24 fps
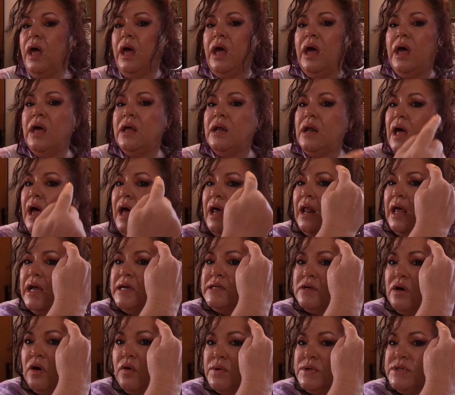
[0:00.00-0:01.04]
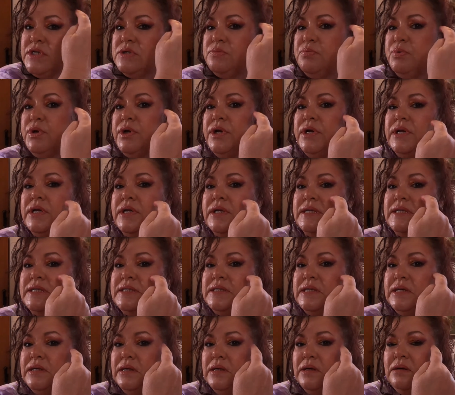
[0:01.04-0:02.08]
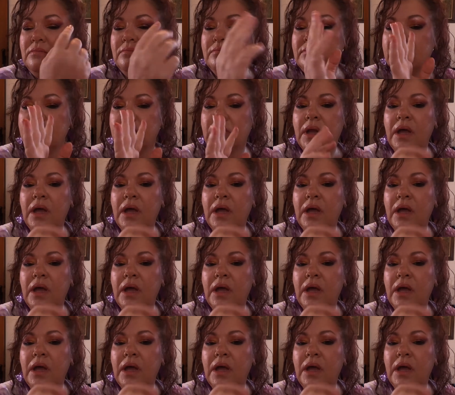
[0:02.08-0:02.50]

and I like to always just put it in a C.